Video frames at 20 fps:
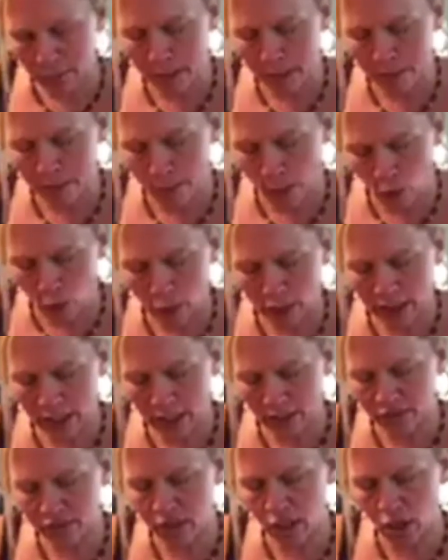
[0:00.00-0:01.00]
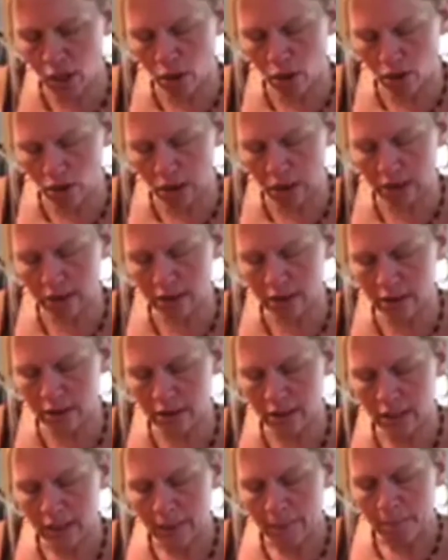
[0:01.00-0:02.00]
to be bold enough to own it
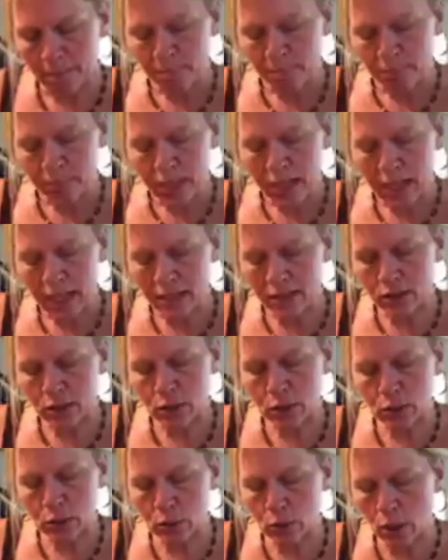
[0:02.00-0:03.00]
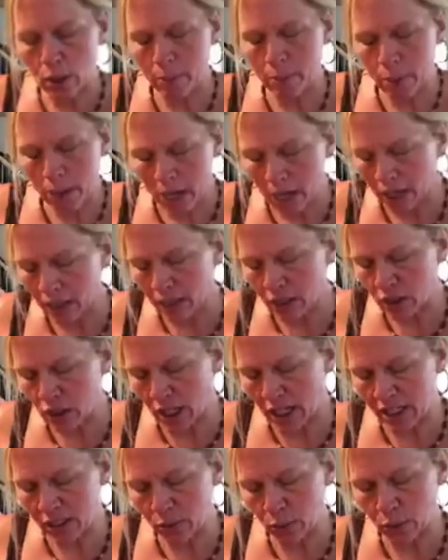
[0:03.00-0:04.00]
and to
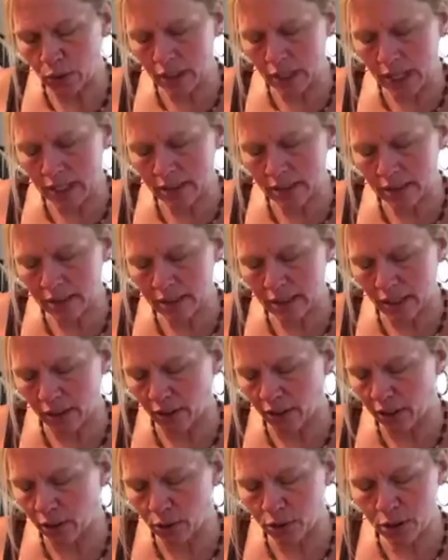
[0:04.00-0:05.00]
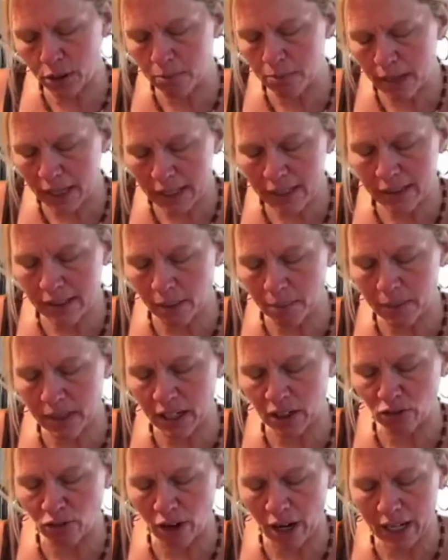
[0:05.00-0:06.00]
apologize where necessary or to make
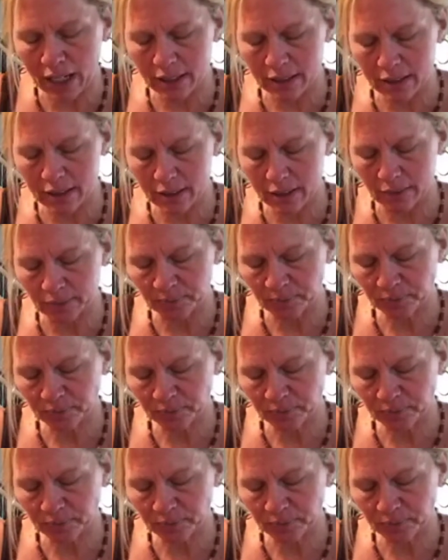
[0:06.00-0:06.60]
something right.